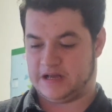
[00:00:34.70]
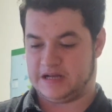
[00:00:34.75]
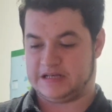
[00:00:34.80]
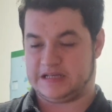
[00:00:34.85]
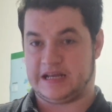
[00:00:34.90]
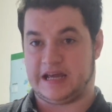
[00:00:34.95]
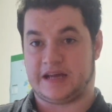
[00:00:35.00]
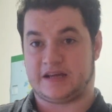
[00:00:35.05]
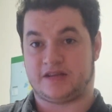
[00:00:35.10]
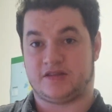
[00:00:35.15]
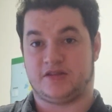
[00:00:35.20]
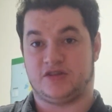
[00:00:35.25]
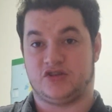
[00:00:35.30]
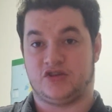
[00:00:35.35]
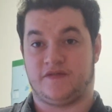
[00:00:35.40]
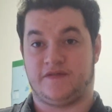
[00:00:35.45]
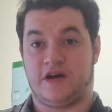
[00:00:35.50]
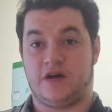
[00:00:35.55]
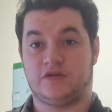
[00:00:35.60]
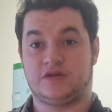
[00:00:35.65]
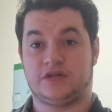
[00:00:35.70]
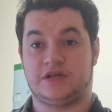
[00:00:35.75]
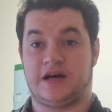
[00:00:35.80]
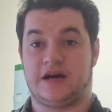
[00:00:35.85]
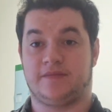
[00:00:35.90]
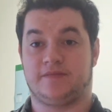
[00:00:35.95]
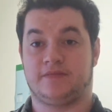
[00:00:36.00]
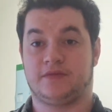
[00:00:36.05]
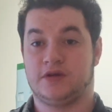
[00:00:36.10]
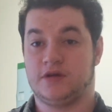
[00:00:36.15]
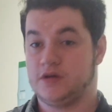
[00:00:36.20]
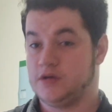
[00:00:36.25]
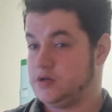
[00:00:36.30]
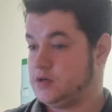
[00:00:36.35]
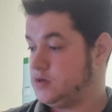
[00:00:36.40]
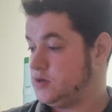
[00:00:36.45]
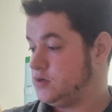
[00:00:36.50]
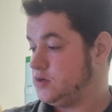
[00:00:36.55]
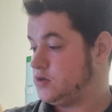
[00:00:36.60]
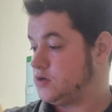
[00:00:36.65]
take the stuff out that I'm
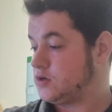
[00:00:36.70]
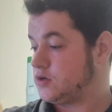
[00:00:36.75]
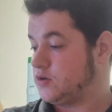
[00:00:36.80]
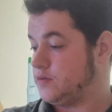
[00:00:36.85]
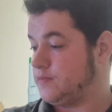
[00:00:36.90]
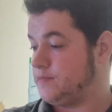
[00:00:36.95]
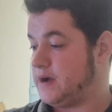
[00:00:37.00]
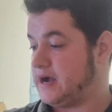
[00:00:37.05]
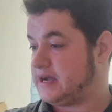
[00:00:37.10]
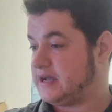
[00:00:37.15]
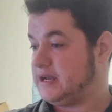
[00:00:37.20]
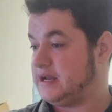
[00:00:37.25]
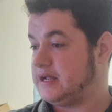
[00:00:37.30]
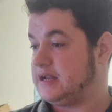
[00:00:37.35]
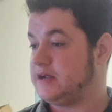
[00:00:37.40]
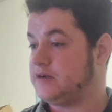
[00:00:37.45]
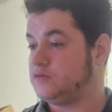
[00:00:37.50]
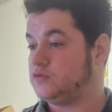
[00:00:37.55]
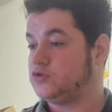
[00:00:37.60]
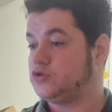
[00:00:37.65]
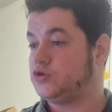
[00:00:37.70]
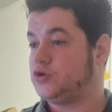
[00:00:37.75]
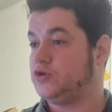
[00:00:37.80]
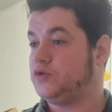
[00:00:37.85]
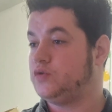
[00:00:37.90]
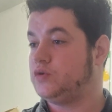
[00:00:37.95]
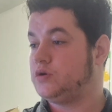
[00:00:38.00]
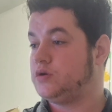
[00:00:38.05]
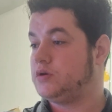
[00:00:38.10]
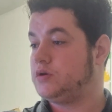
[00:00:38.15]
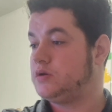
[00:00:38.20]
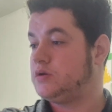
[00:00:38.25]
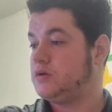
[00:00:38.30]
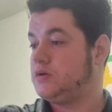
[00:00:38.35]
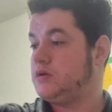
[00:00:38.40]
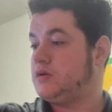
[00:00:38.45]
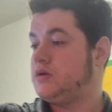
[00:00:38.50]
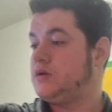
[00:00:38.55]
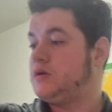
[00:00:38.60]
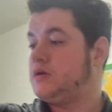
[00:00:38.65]
going to back in, and I will show you
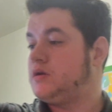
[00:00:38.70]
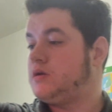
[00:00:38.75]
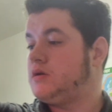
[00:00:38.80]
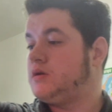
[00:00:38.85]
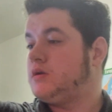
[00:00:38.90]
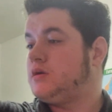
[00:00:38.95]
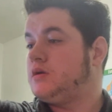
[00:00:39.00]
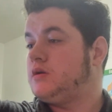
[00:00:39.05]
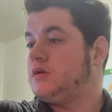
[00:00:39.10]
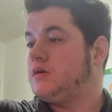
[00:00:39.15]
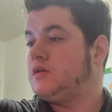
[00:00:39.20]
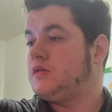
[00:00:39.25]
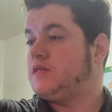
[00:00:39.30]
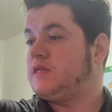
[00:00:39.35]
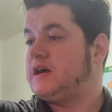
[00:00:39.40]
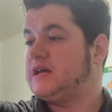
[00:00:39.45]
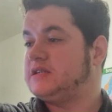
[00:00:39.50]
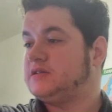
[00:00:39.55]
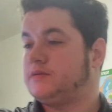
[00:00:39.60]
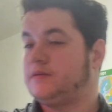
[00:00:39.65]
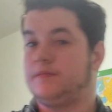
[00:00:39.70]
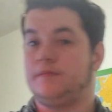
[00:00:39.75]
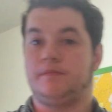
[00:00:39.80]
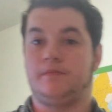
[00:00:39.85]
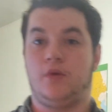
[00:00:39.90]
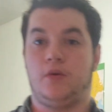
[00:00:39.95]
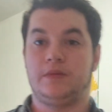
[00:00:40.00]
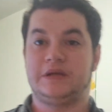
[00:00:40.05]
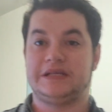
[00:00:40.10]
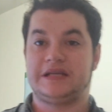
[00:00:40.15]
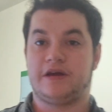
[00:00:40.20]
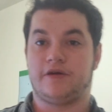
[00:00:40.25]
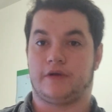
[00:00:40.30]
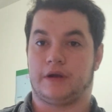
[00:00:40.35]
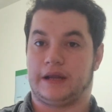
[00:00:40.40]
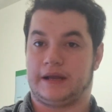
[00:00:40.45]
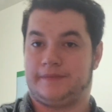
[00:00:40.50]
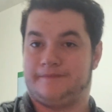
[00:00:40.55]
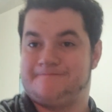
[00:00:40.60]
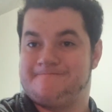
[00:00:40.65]
that momentarily.